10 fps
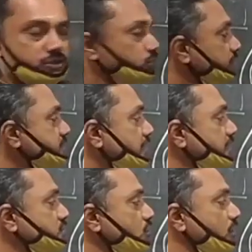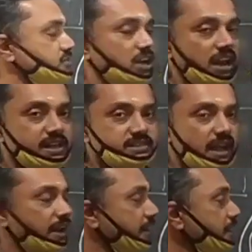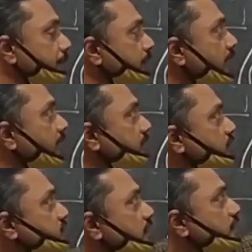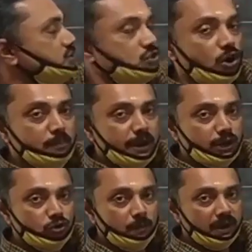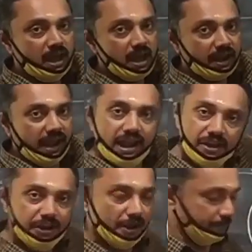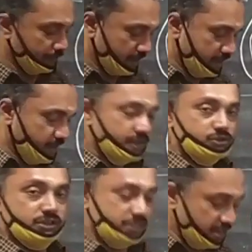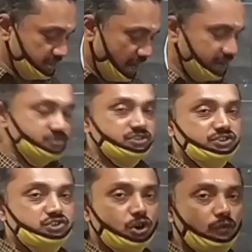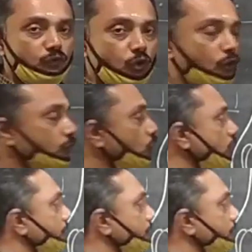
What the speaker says: So this end is called chalazal end, this end is called micropylar end. So this is the structure of ovule,